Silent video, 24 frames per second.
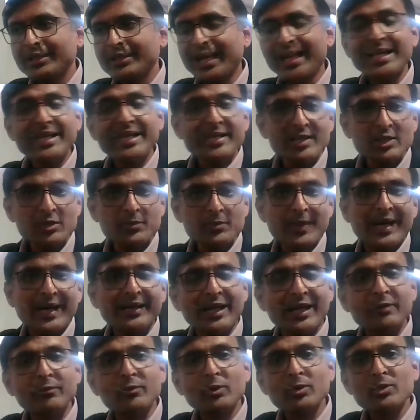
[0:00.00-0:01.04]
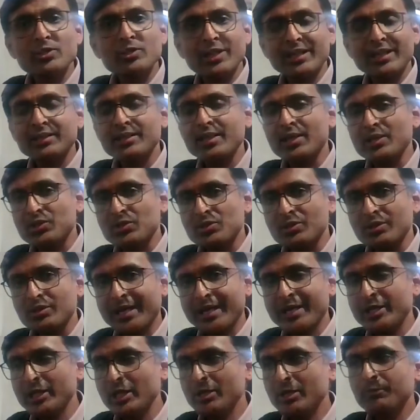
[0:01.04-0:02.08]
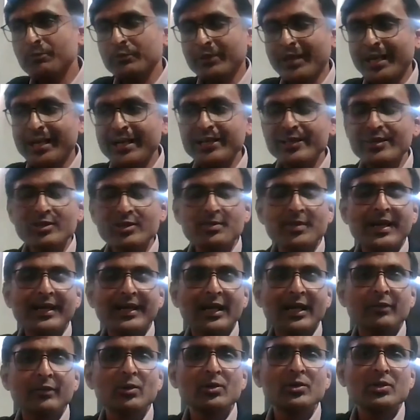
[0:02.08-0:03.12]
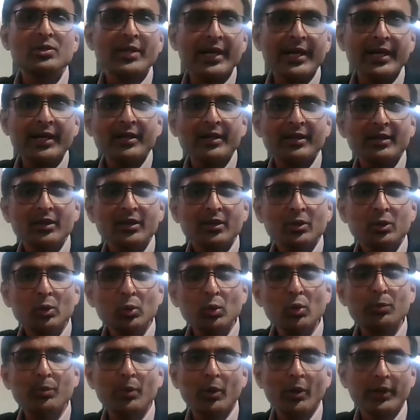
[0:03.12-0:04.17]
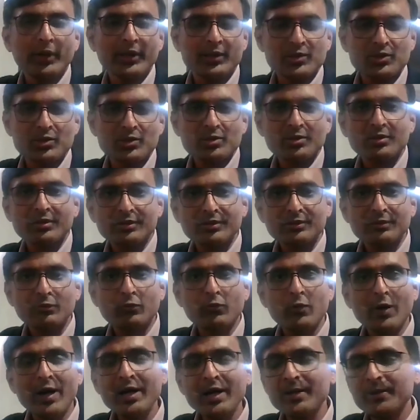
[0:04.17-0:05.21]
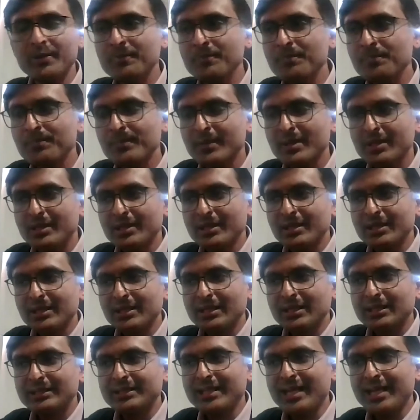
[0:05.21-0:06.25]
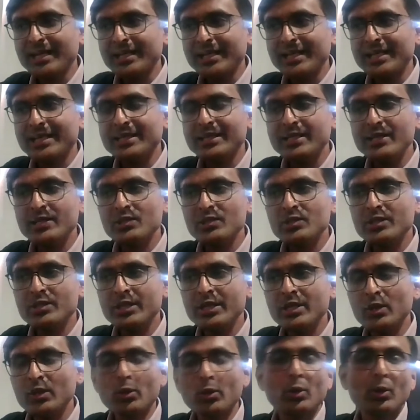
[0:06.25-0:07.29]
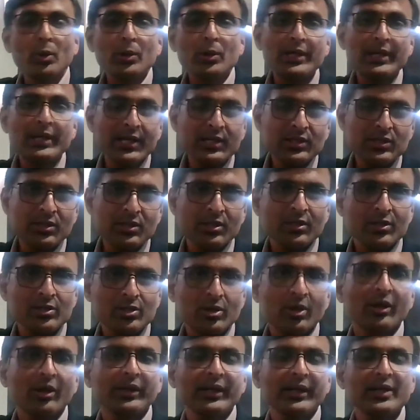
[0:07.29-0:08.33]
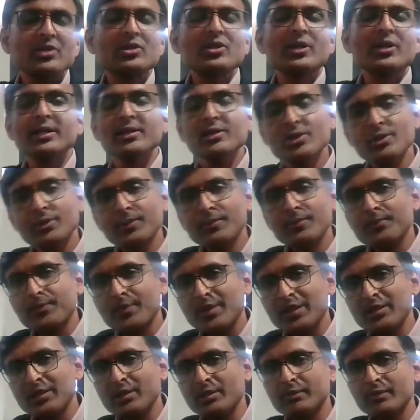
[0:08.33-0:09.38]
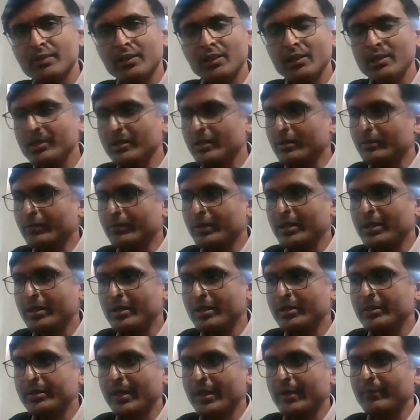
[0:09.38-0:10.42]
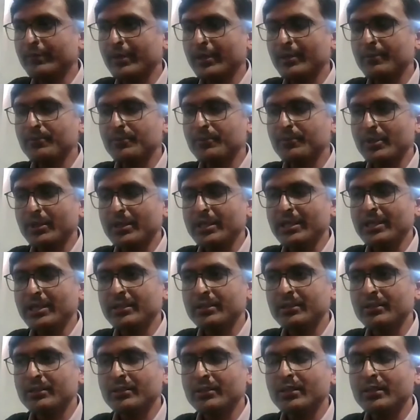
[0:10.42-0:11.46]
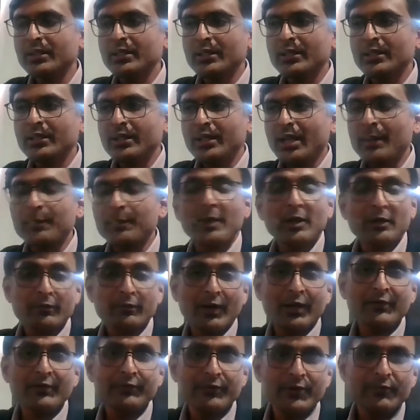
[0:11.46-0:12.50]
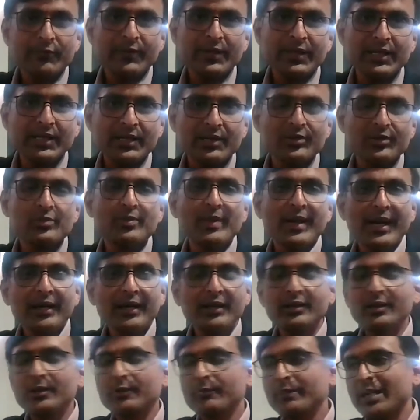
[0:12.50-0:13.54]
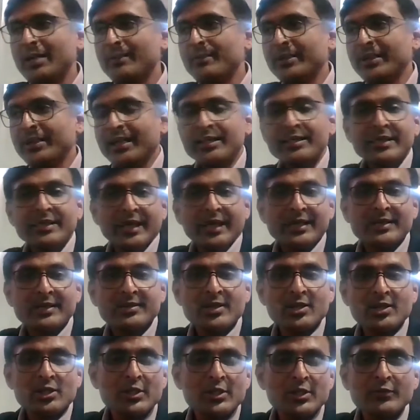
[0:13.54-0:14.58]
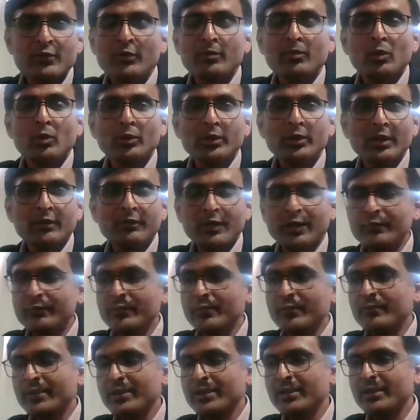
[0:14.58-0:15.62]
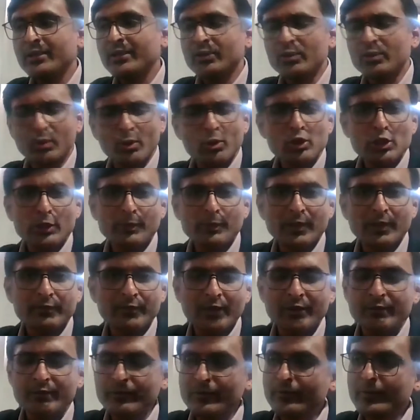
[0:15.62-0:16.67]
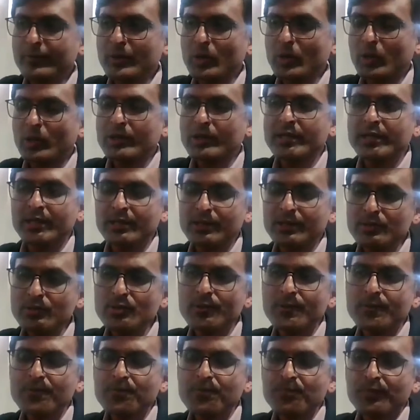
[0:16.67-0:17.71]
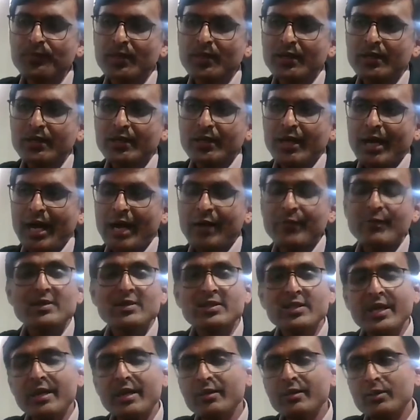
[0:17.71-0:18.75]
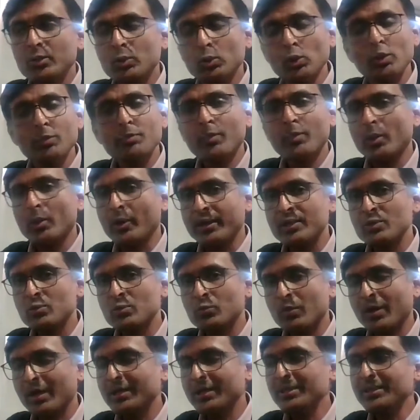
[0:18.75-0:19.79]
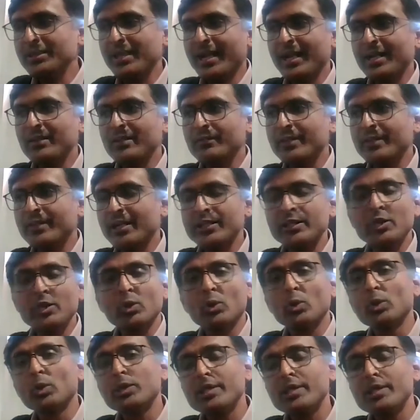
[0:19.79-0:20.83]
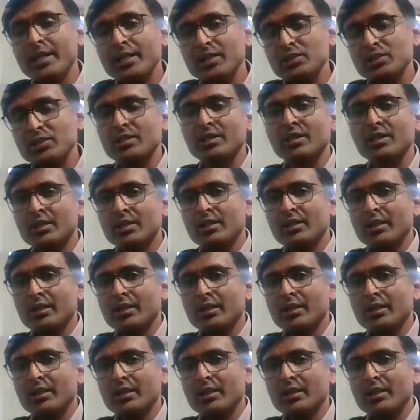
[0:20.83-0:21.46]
10 years back, I would say this. 10 years back, I would say two points. One, that it is the oldest stock exchange in the world. We developed in about 150 years back. We have been in existence for more than 150, close to about 150 odd years. I will say two points. One, that we are the oldest